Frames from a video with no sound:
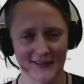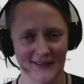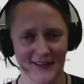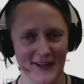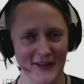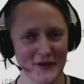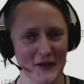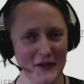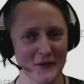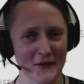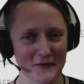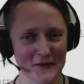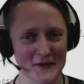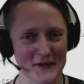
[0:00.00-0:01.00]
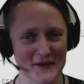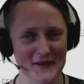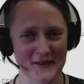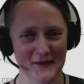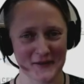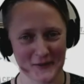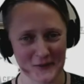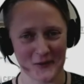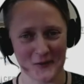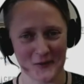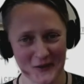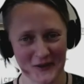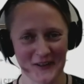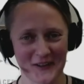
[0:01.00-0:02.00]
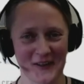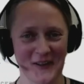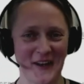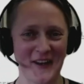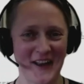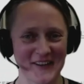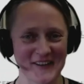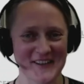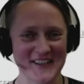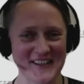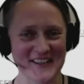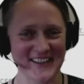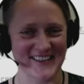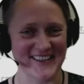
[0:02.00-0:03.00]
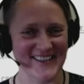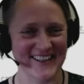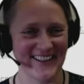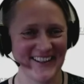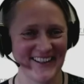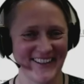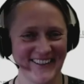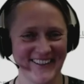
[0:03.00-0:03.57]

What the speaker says: ending of this long analysis, let's say.